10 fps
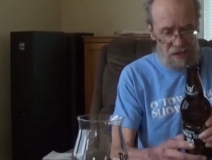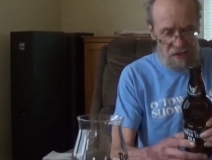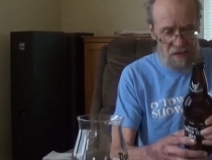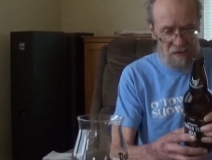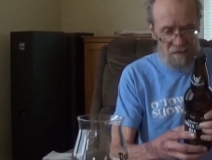
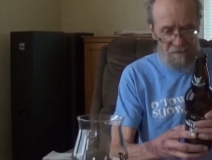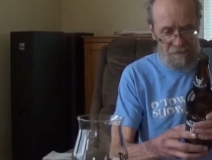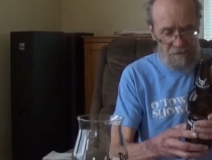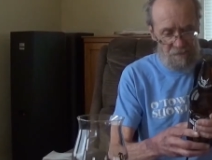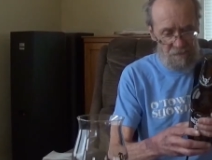Um,
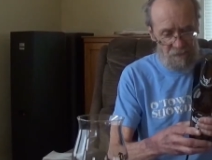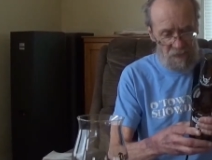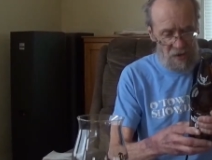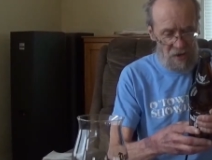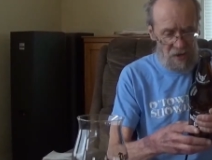
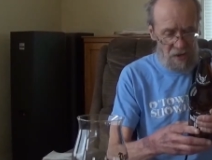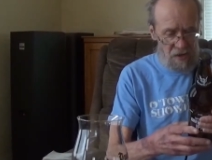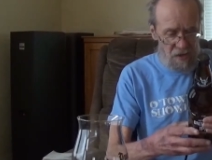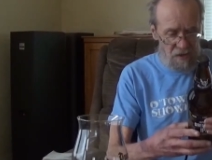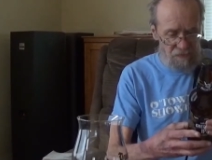
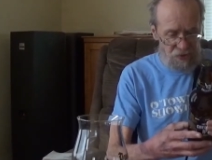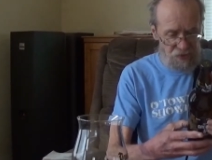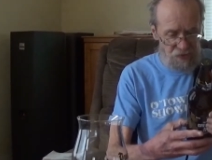sure